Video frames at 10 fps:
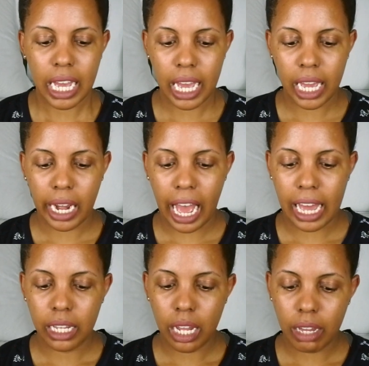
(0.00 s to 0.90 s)
And
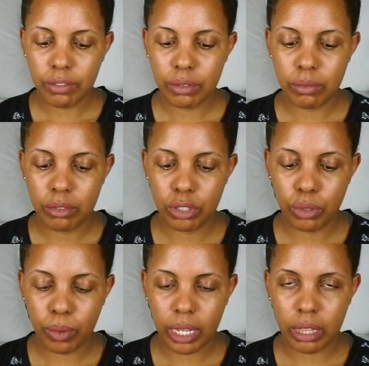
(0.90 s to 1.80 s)
I love
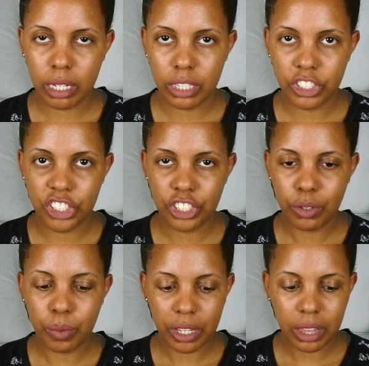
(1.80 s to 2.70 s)
doing the
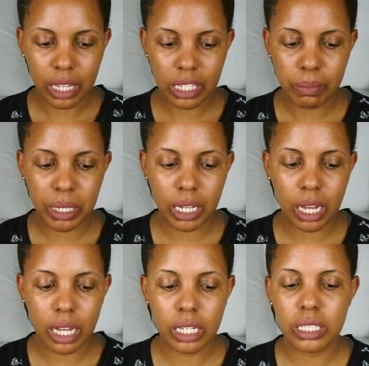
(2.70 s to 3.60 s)
conditioner with this
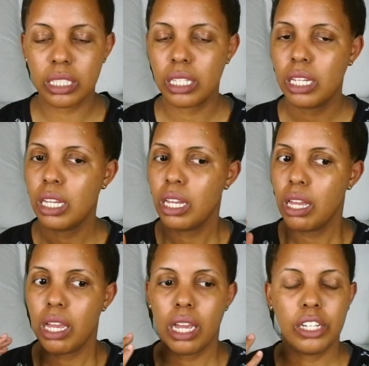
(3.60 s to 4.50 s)
because
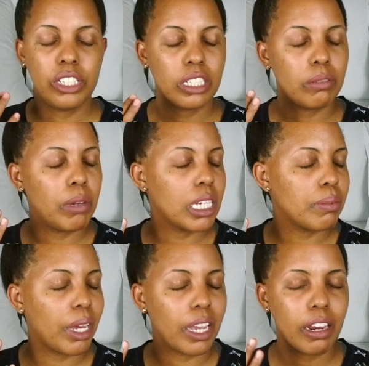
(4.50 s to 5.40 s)
it just
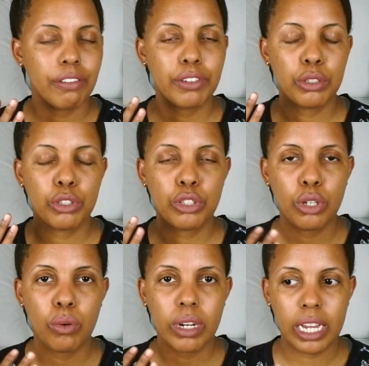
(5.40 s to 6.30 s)
makes my hair feel
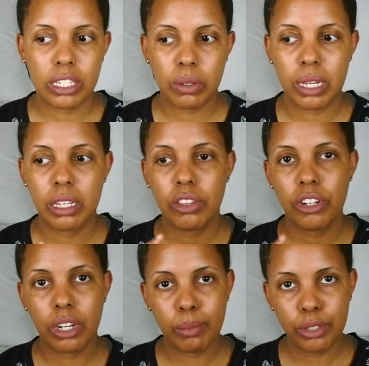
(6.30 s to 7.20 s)
so nice. So I did
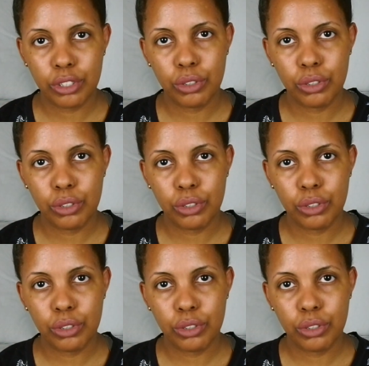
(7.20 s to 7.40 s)
the No.